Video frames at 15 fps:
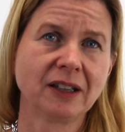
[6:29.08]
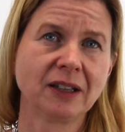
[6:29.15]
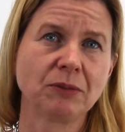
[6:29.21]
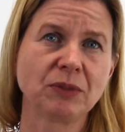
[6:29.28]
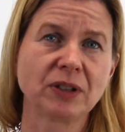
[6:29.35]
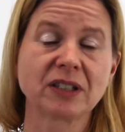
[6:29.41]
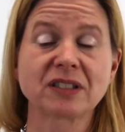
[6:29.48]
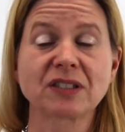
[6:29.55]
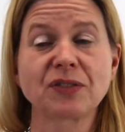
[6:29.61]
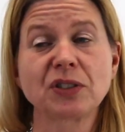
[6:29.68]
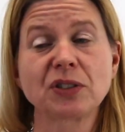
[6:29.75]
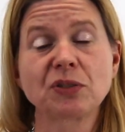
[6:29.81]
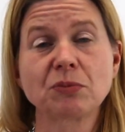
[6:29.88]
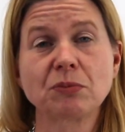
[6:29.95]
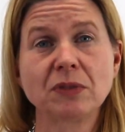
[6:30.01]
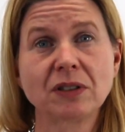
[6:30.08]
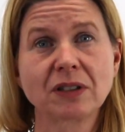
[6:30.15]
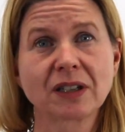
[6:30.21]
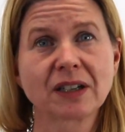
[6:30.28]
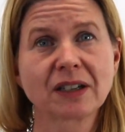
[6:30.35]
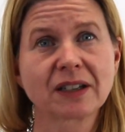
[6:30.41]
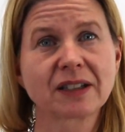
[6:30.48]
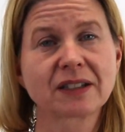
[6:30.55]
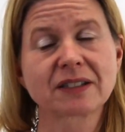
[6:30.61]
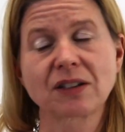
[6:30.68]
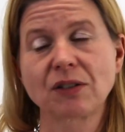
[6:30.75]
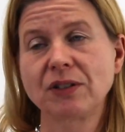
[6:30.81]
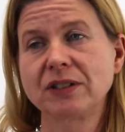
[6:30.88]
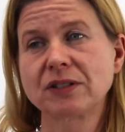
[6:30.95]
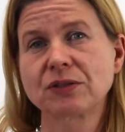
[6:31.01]
Because if you do more, it's
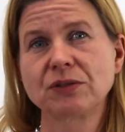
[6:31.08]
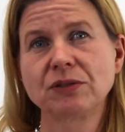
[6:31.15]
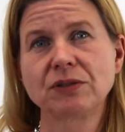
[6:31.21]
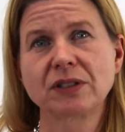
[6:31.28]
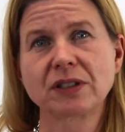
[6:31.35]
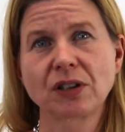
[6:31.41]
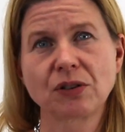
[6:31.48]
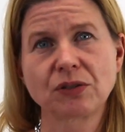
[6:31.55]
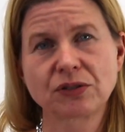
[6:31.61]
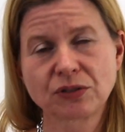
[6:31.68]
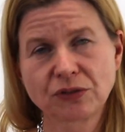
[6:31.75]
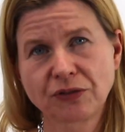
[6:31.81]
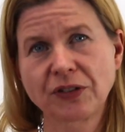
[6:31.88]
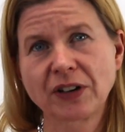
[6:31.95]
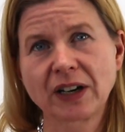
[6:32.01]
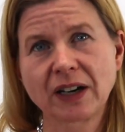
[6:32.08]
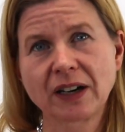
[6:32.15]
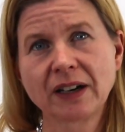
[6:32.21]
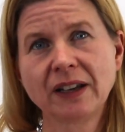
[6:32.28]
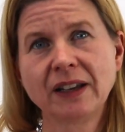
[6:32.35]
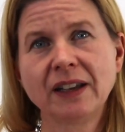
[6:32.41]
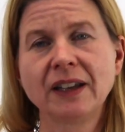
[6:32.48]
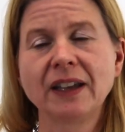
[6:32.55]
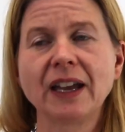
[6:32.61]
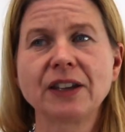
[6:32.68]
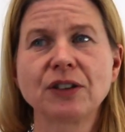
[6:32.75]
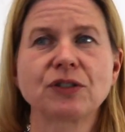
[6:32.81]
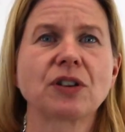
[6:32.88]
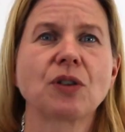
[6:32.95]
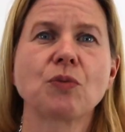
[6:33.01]
going to go too far, and
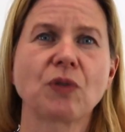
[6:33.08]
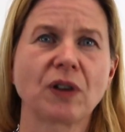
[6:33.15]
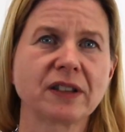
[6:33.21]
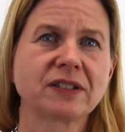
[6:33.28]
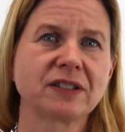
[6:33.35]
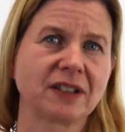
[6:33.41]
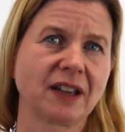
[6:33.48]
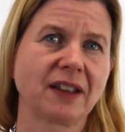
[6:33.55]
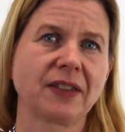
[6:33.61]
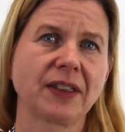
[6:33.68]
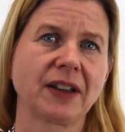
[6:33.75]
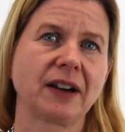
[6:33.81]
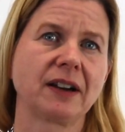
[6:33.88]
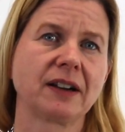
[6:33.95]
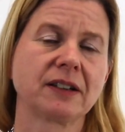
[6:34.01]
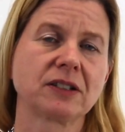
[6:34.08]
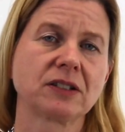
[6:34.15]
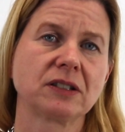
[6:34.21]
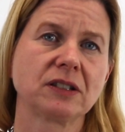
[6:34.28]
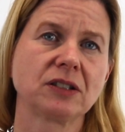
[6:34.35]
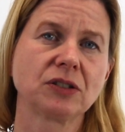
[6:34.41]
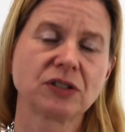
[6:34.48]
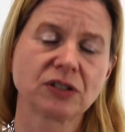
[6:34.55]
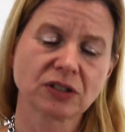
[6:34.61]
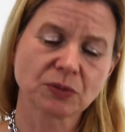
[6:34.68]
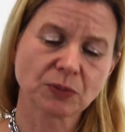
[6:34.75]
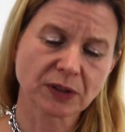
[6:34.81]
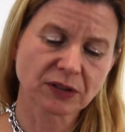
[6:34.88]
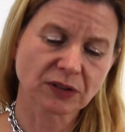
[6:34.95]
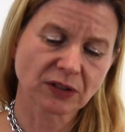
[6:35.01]
you don't want to get there. You just
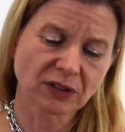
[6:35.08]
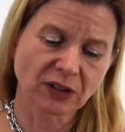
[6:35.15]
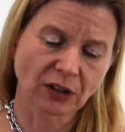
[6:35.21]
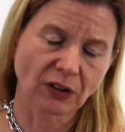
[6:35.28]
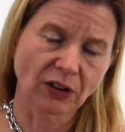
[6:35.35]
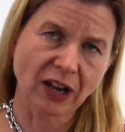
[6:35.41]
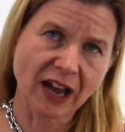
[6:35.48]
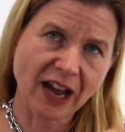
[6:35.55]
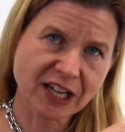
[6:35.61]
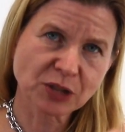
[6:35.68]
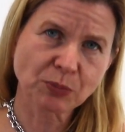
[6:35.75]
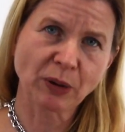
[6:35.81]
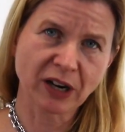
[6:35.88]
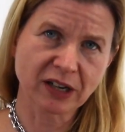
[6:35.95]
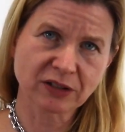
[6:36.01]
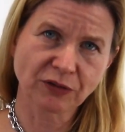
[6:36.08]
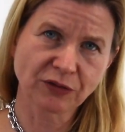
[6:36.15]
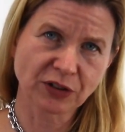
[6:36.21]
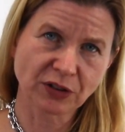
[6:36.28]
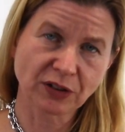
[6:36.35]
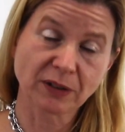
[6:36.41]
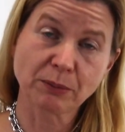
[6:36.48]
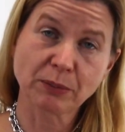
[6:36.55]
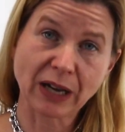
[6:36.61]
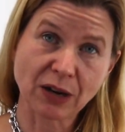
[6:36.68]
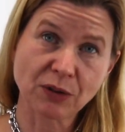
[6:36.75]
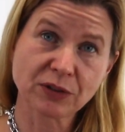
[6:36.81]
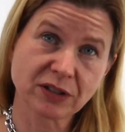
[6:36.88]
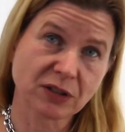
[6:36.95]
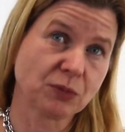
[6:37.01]
want the last part of your
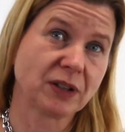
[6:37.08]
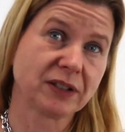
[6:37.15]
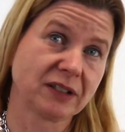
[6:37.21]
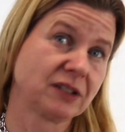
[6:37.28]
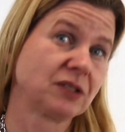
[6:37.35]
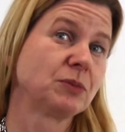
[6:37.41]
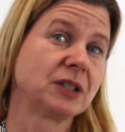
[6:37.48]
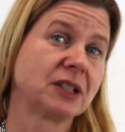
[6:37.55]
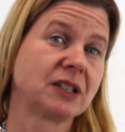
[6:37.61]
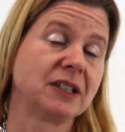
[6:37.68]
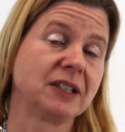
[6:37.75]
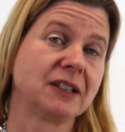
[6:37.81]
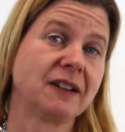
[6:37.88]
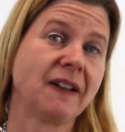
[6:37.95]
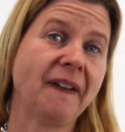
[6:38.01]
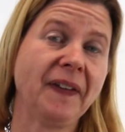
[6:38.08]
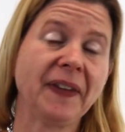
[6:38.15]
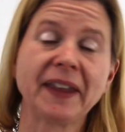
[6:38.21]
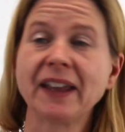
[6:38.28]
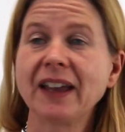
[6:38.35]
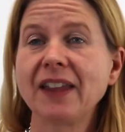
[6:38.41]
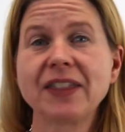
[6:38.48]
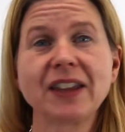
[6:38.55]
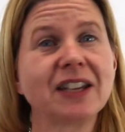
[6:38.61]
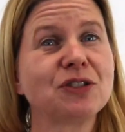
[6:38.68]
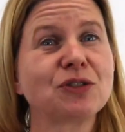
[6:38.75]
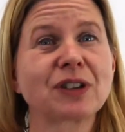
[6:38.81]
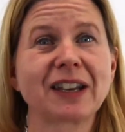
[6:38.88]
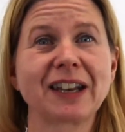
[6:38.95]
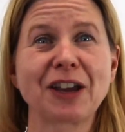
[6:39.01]
bowels, you want it to be clean. And then you
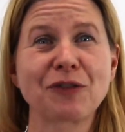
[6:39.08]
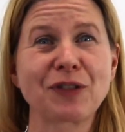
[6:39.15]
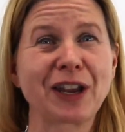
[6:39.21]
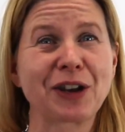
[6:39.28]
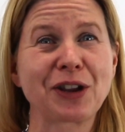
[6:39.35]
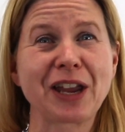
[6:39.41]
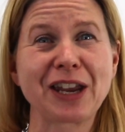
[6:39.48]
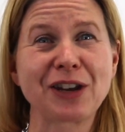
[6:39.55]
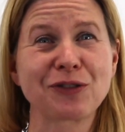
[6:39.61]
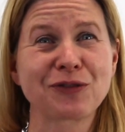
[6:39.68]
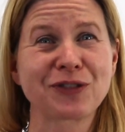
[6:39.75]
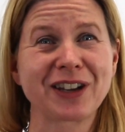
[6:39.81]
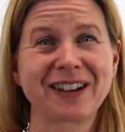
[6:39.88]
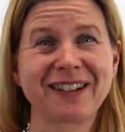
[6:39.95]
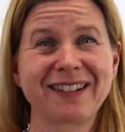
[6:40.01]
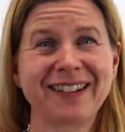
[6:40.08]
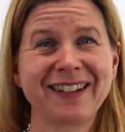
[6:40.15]
can have an anal fun.